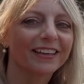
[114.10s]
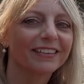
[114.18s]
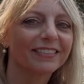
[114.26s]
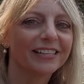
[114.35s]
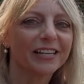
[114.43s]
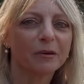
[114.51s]

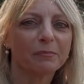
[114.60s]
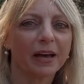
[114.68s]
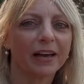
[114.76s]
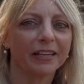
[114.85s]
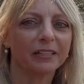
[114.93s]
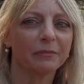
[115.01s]
The dam
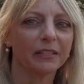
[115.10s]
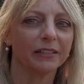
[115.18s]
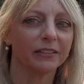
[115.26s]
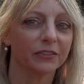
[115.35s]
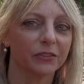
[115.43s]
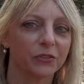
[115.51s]
behind me
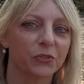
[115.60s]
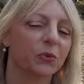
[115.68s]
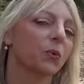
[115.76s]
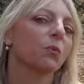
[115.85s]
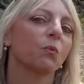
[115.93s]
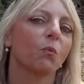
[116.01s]
is
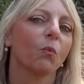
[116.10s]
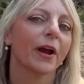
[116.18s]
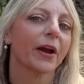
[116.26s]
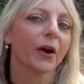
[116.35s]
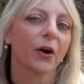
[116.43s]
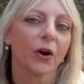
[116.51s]

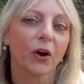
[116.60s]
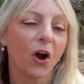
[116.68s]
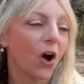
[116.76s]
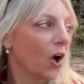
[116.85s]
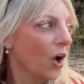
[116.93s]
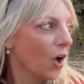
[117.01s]
where
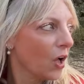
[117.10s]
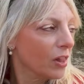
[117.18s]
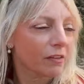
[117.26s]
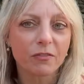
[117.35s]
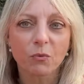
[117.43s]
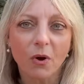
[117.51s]
all
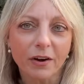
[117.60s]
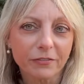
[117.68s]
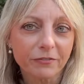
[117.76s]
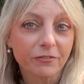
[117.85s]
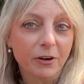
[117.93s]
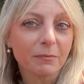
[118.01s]
of the water
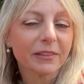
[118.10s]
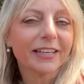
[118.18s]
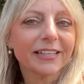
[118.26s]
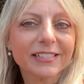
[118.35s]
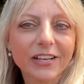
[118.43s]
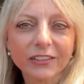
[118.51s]
from
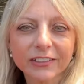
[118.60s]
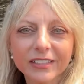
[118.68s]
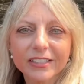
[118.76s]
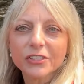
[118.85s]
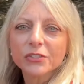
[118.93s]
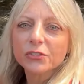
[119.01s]
Lake Delton
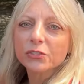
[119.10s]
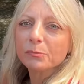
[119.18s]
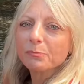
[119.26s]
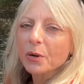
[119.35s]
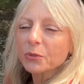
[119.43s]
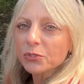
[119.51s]
is
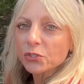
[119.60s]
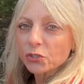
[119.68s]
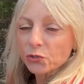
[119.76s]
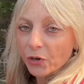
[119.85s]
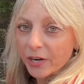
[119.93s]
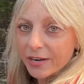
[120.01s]
supposed to
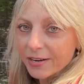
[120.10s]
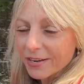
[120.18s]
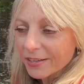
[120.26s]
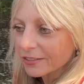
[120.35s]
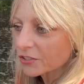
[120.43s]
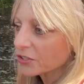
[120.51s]
drain
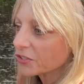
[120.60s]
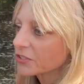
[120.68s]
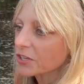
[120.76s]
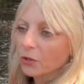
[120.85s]
into Dell